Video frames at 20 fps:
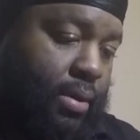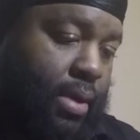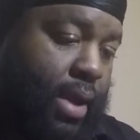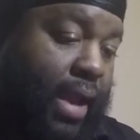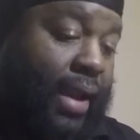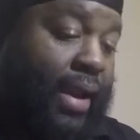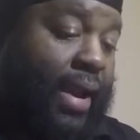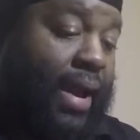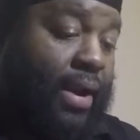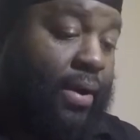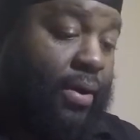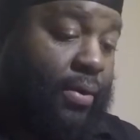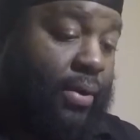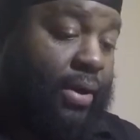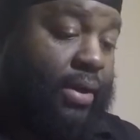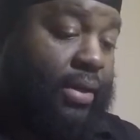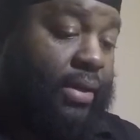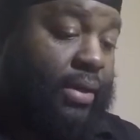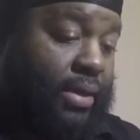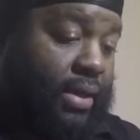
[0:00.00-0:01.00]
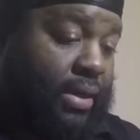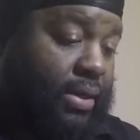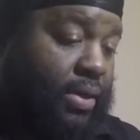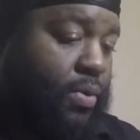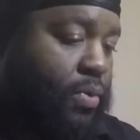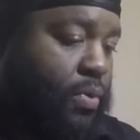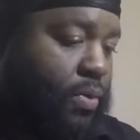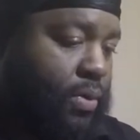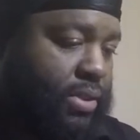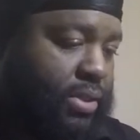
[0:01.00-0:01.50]
I got it on a
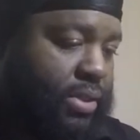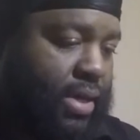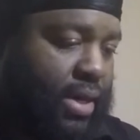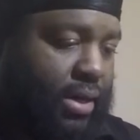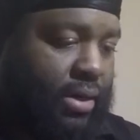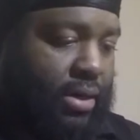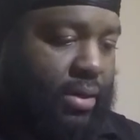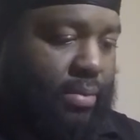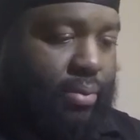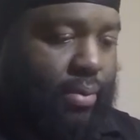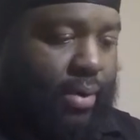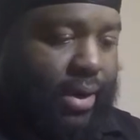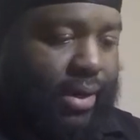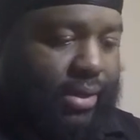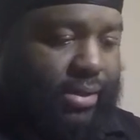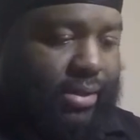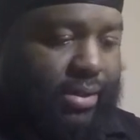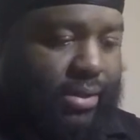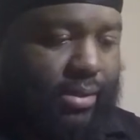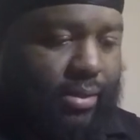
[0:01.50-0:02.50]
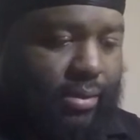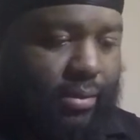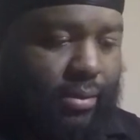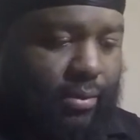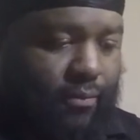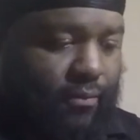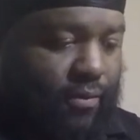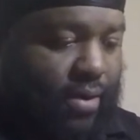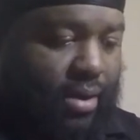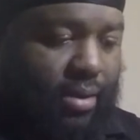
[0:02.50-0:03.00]
course at a good price.
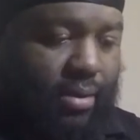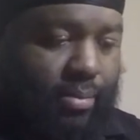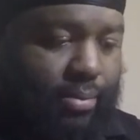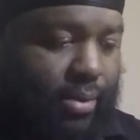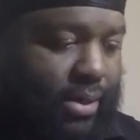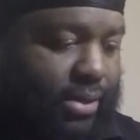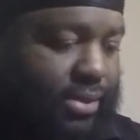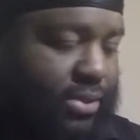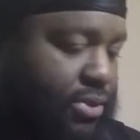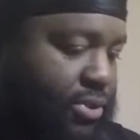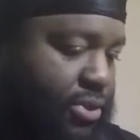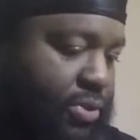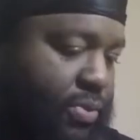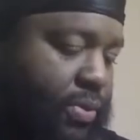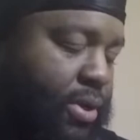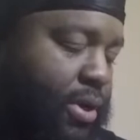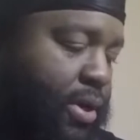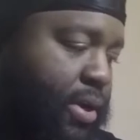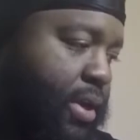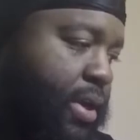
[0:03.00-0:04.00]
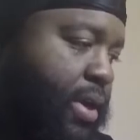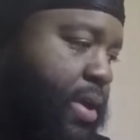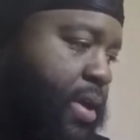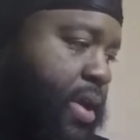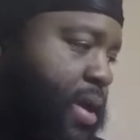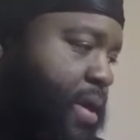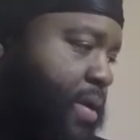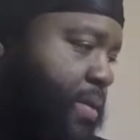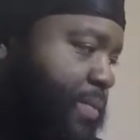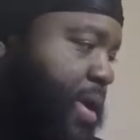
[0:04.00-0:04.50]
Regular price is $230.
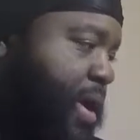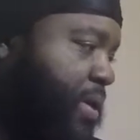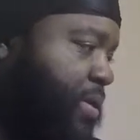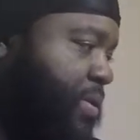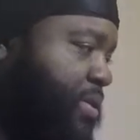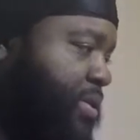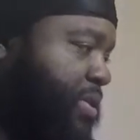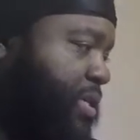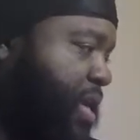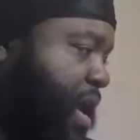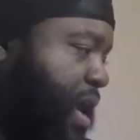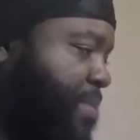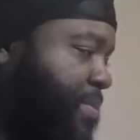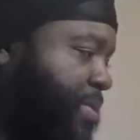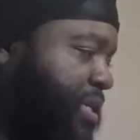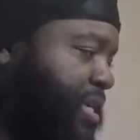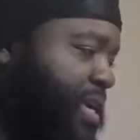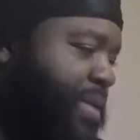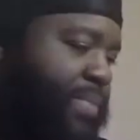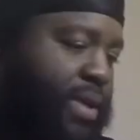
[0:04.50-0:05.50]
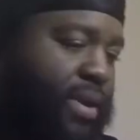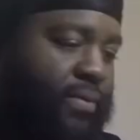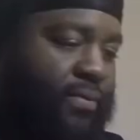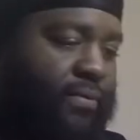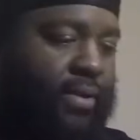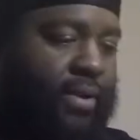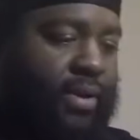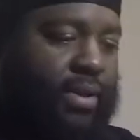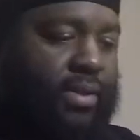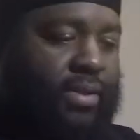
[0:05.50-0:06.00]
I'm not gonna say how much I paid for
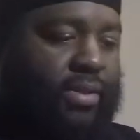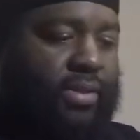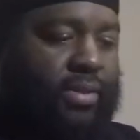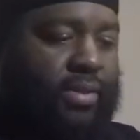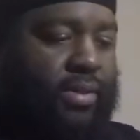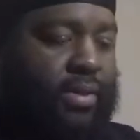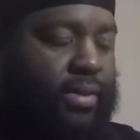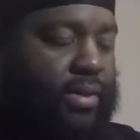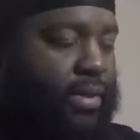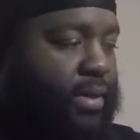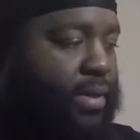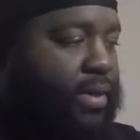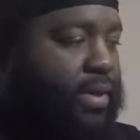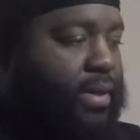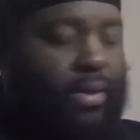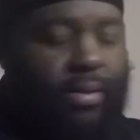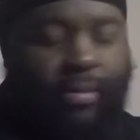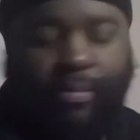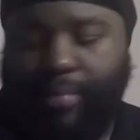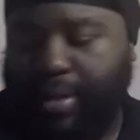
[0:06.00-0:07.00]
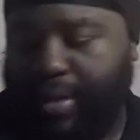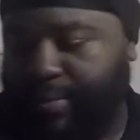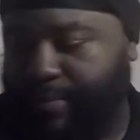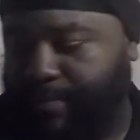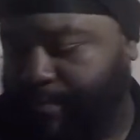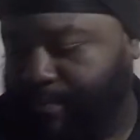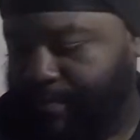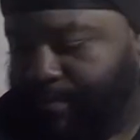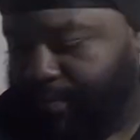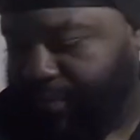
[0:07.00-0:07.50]
this,
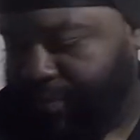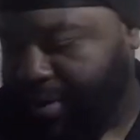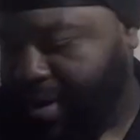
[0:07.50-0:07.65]
but